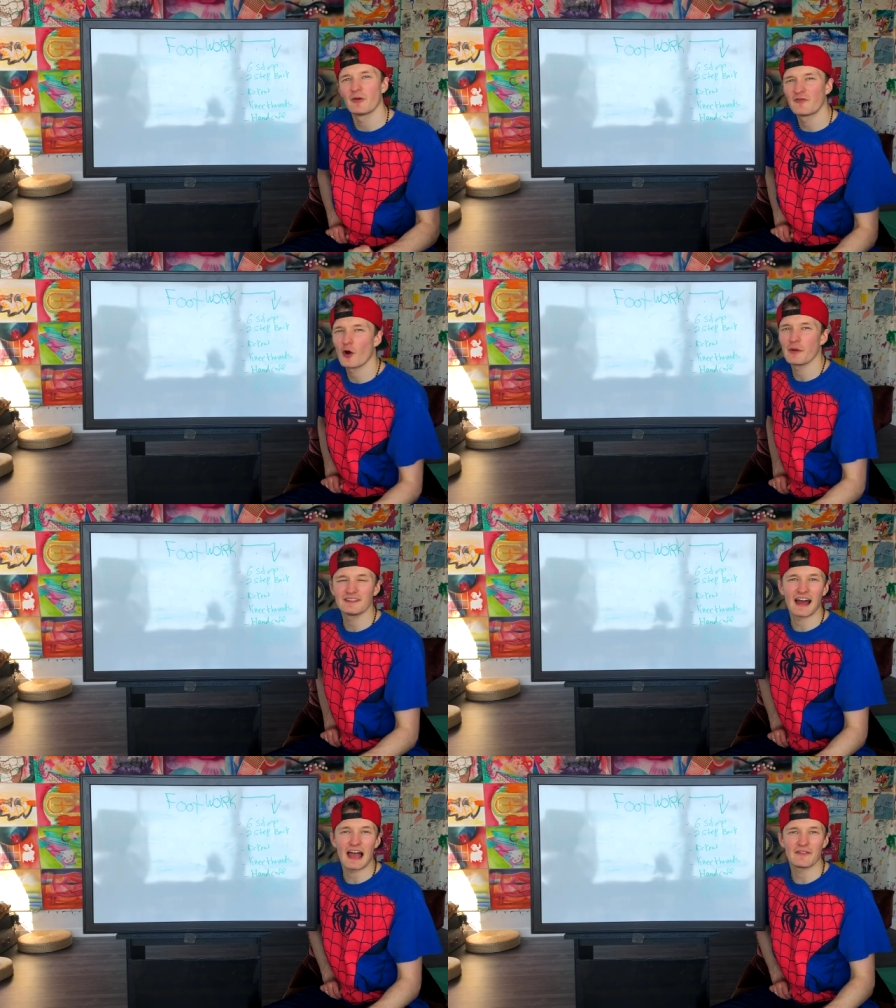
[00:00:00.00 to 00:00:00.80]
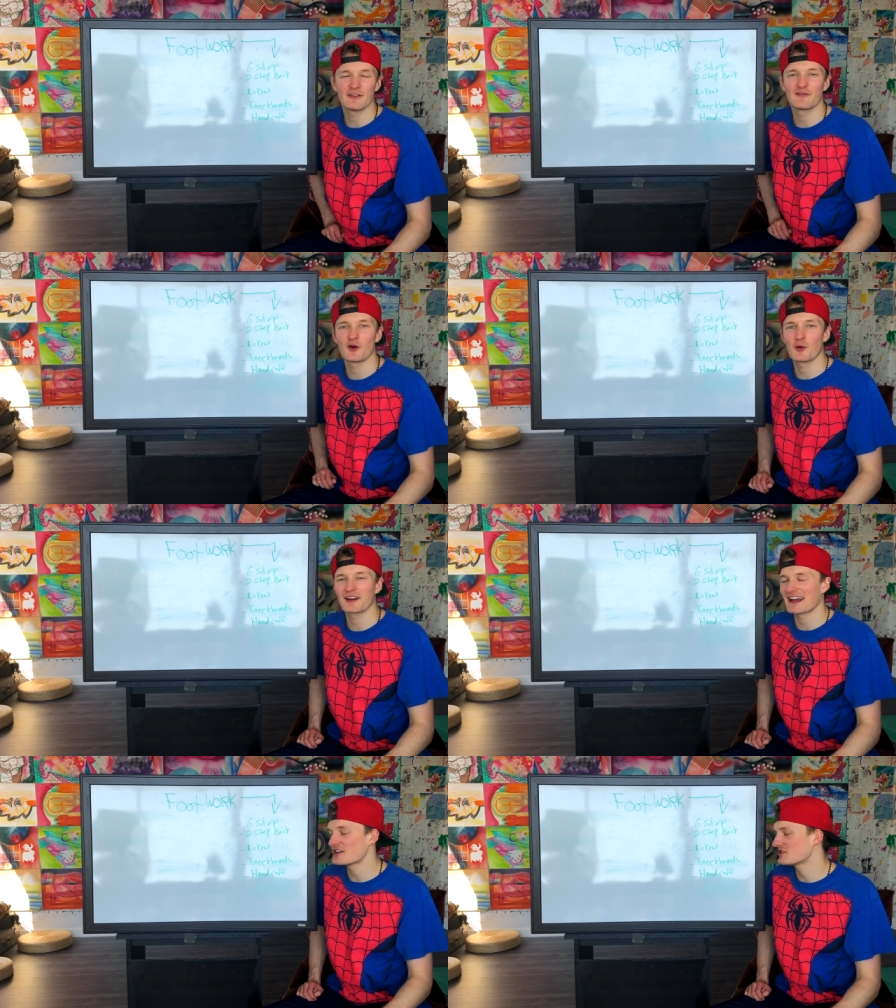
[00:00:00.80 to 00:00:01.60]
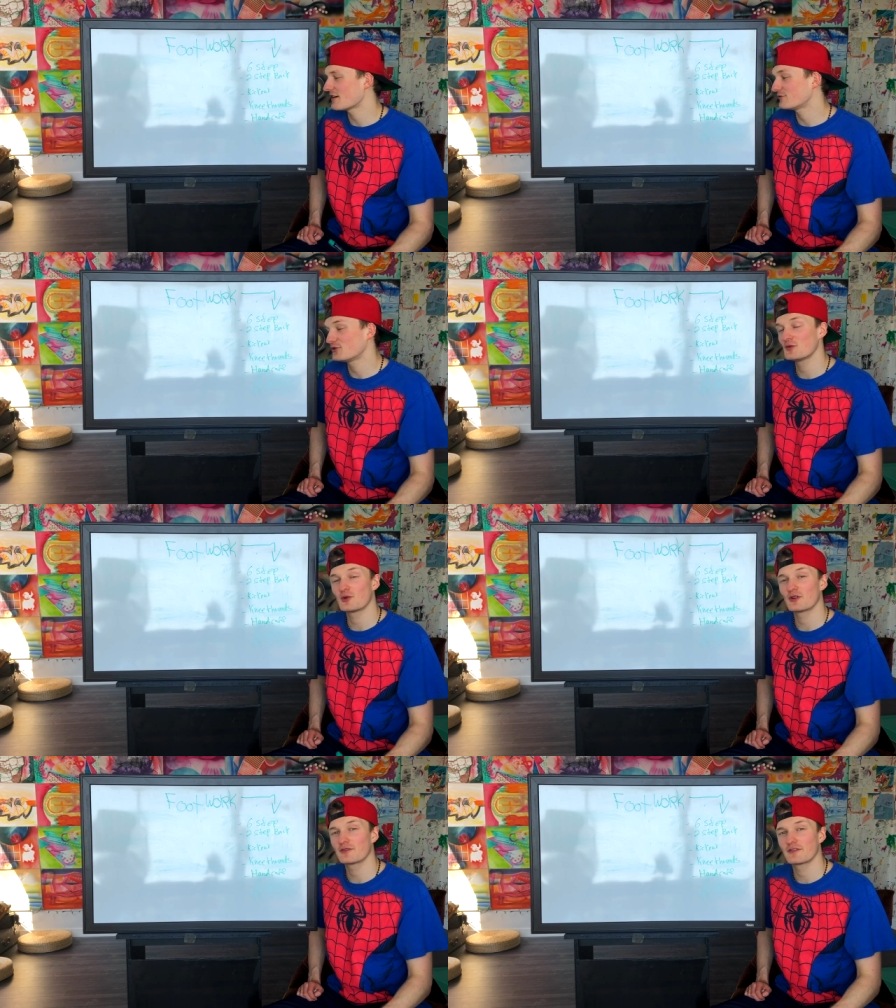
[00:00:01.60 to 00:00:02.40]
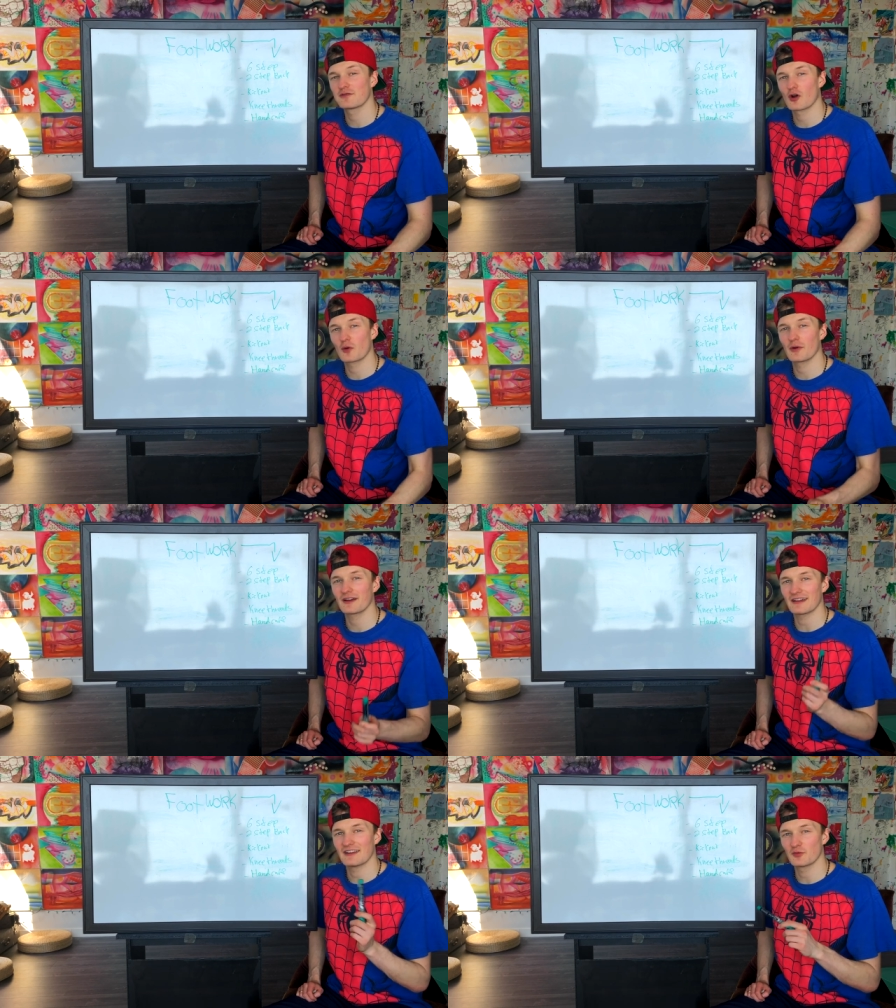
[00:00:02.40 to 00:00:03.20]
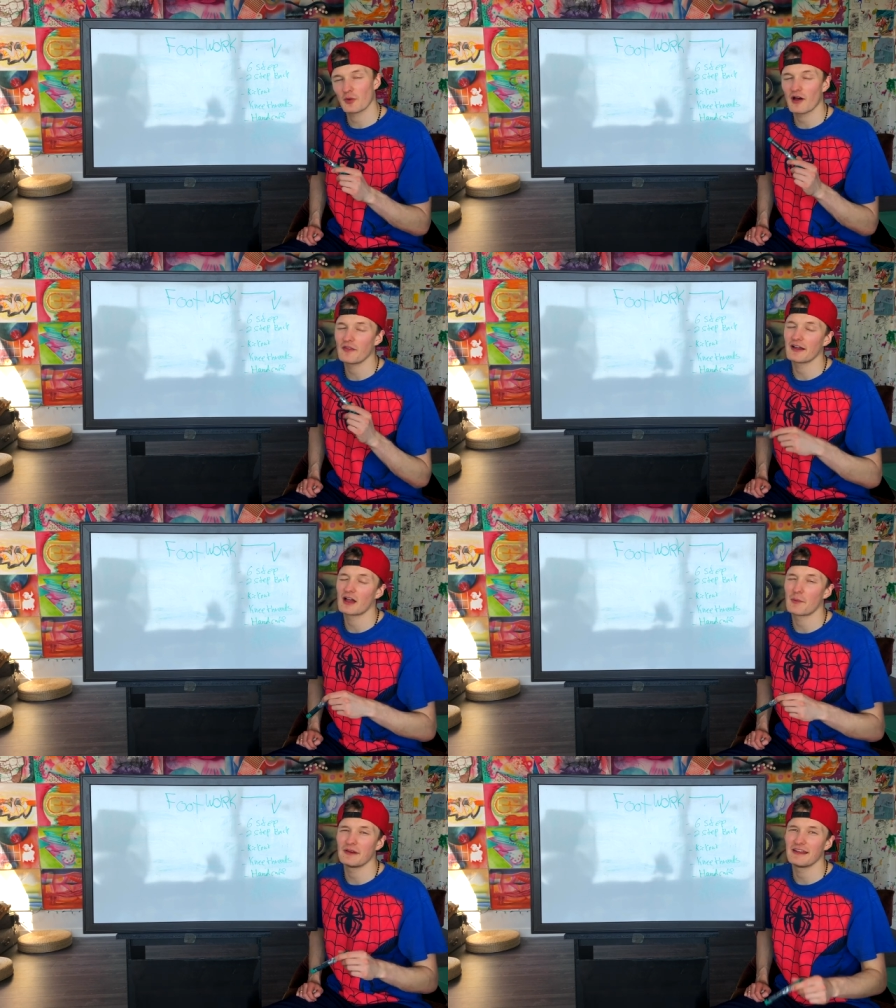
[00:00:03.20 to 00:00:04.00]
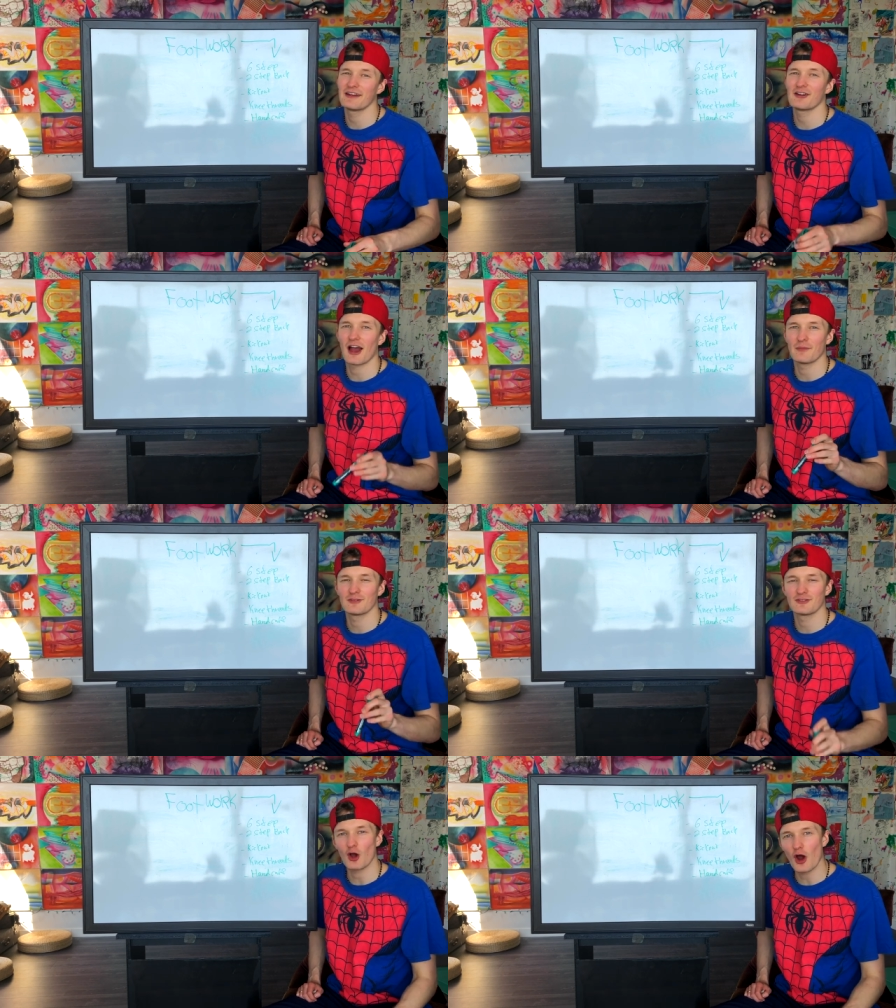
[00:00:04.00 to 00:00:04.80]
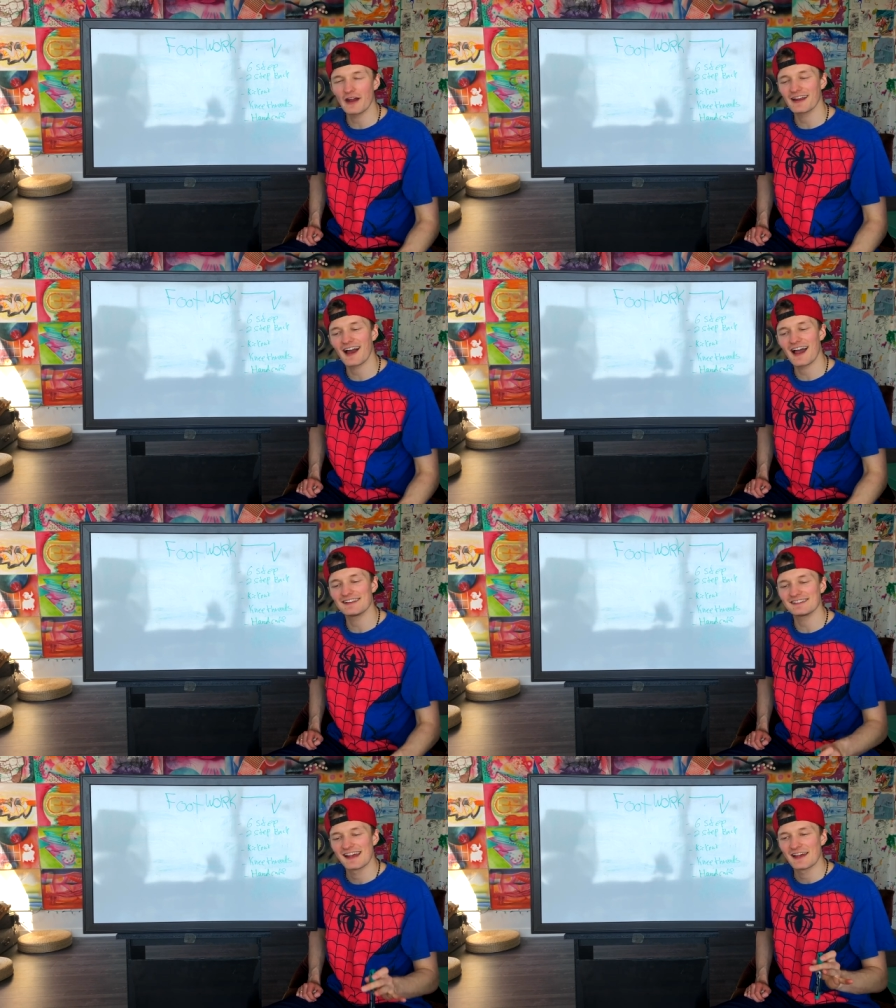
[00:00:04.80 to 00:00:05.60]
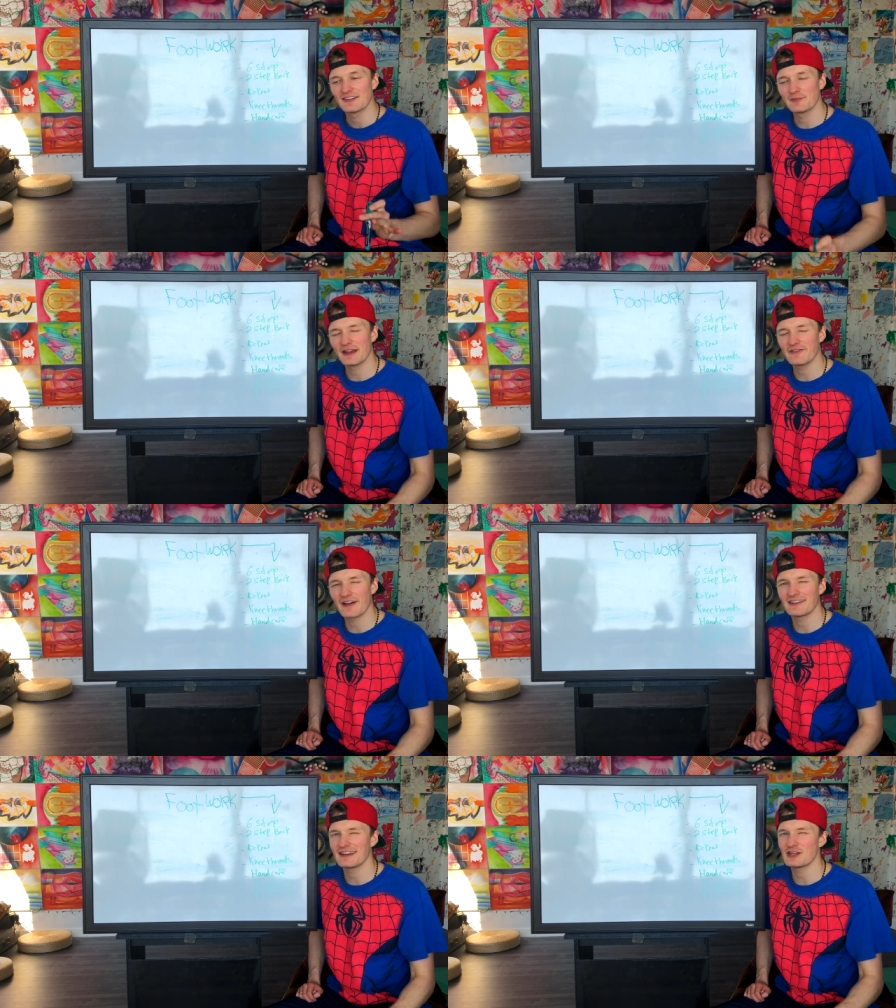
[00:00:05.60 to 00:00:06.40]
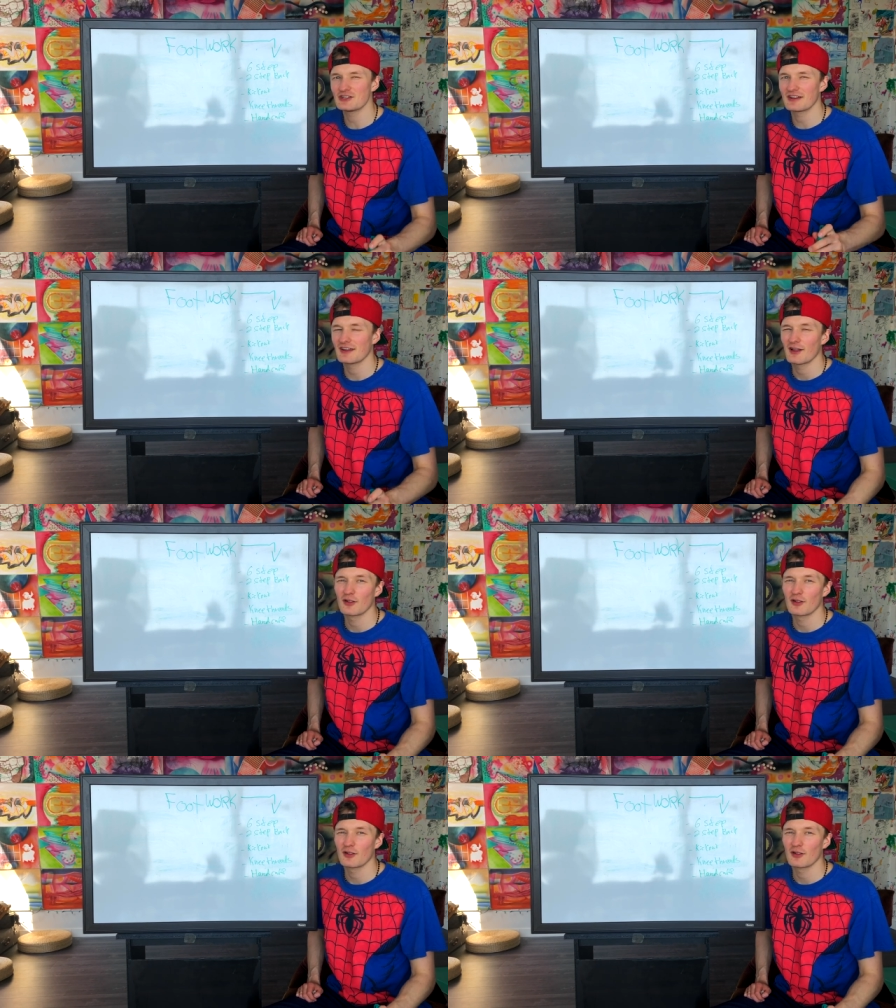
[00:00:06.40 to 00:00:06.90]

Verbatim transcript: Before we dive into footwork, I actually have two more for floor work as well that come into here. I'm sorry guys, it's a big foundation,